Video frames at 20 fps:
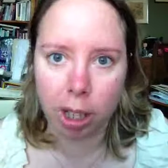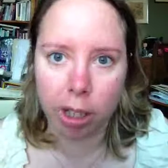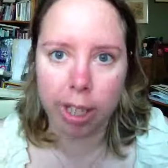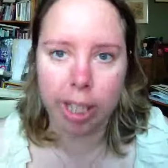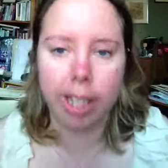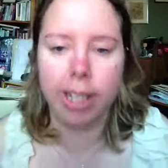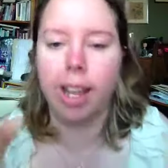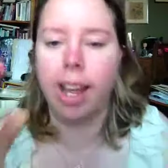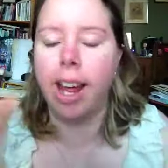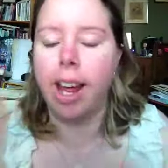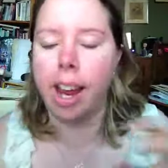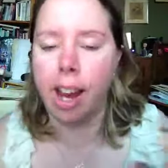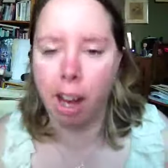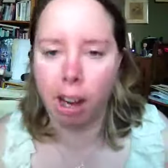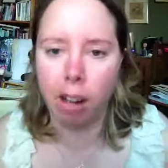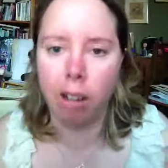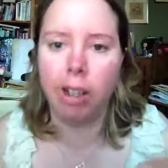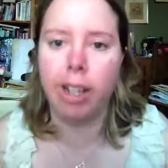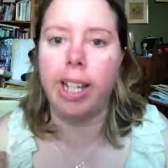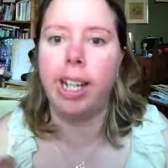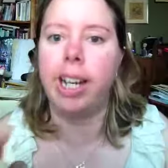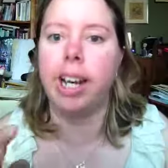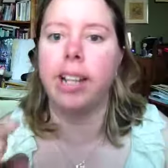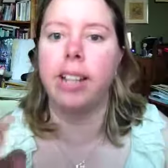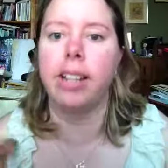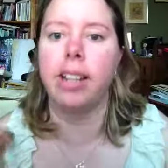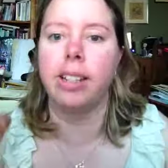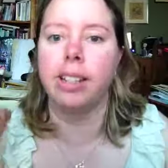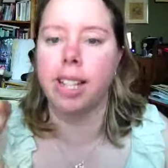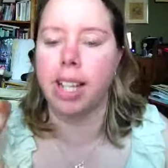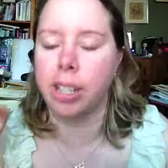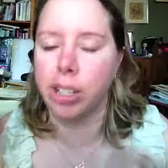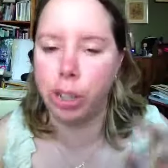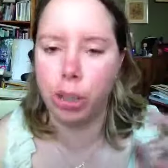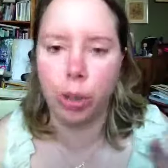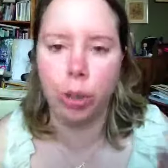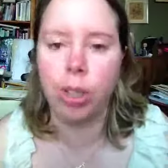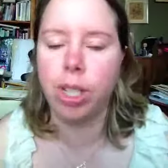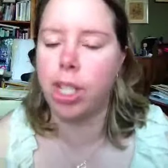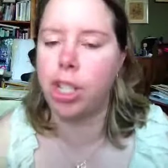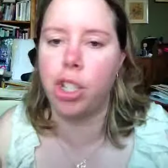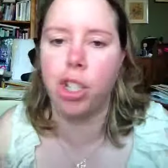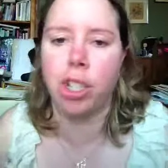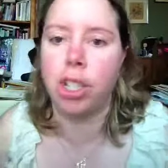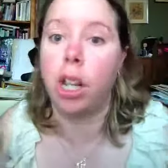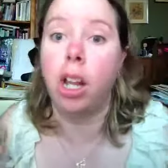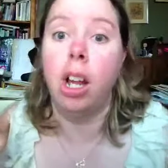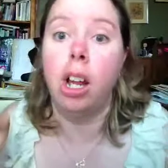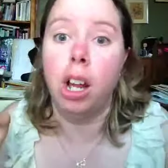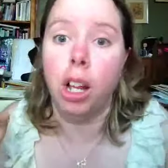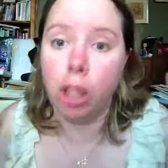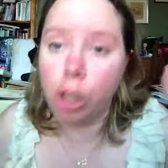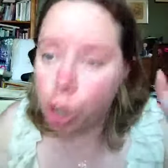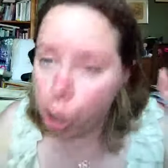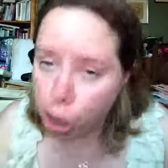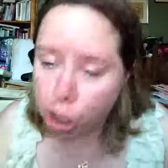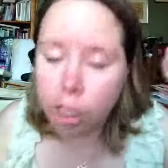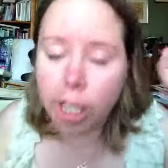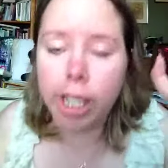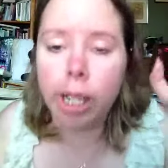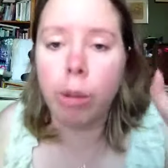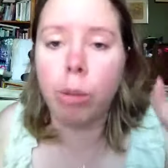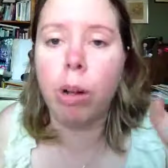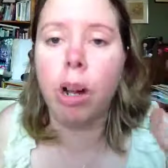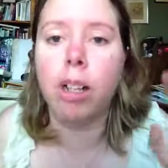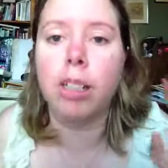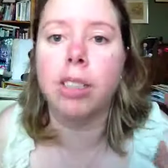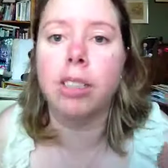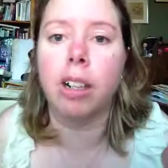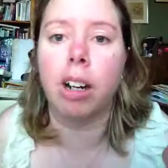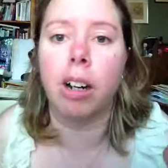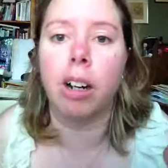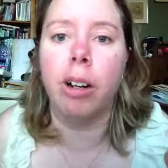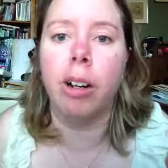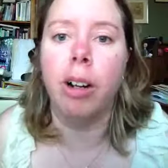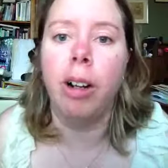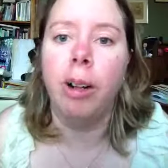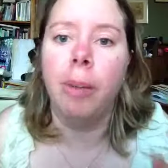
He had the hair, he had the tattoos, he just looked like a rock star.